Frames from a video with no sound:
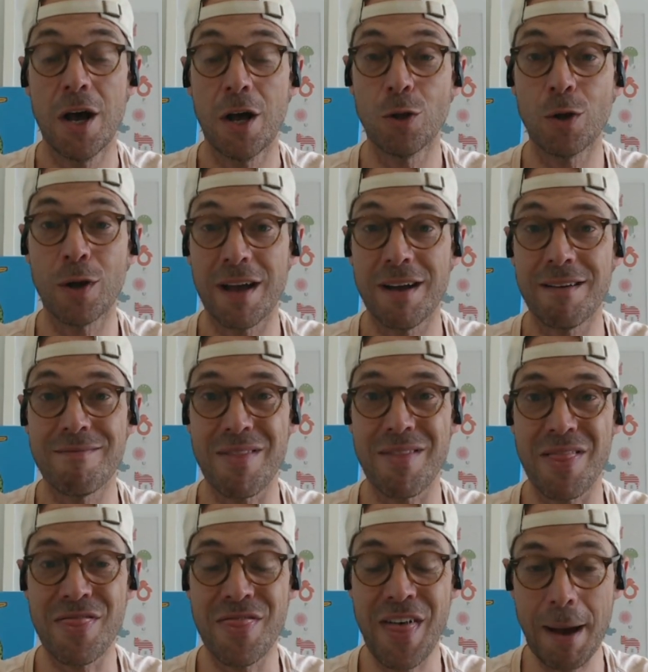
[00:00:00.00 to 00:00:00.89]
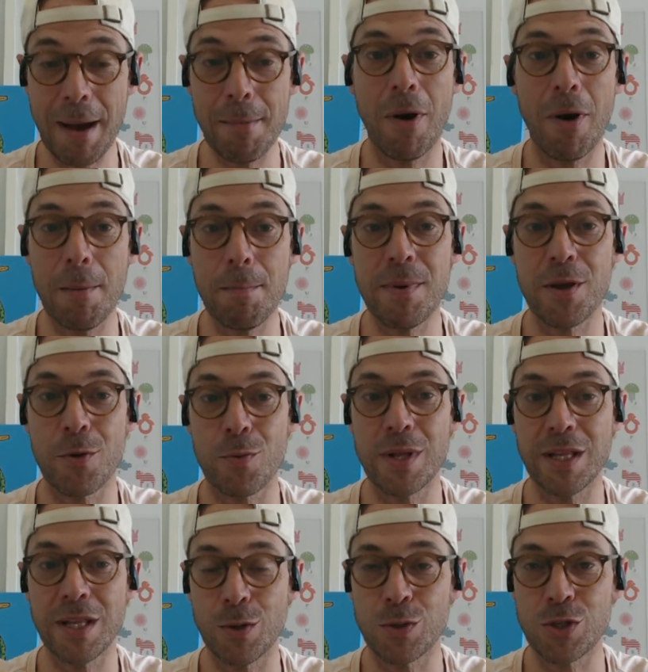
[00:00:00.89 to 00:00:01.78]
Look, that might be a
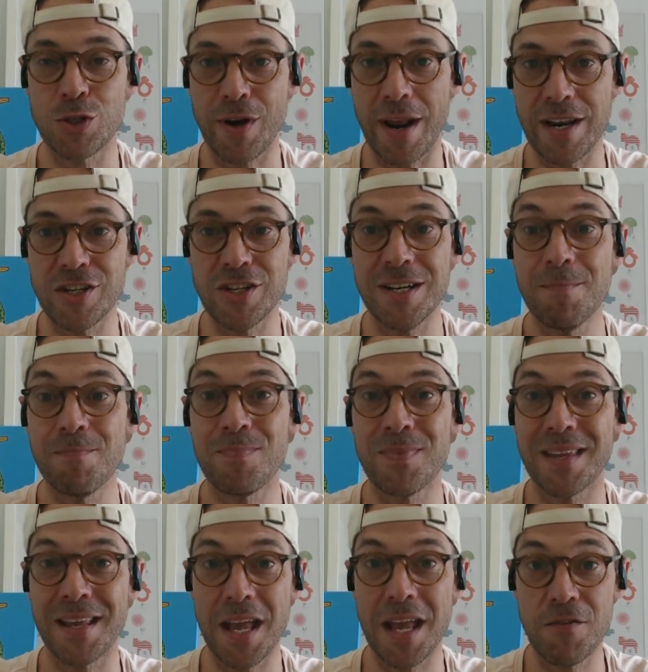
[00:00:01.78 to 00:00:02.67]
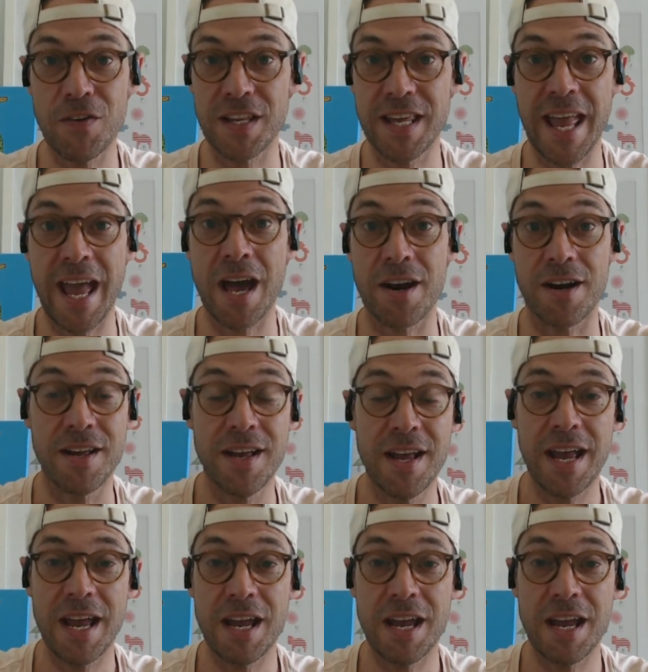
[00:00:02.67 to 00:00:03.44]
really good strategy if it counted.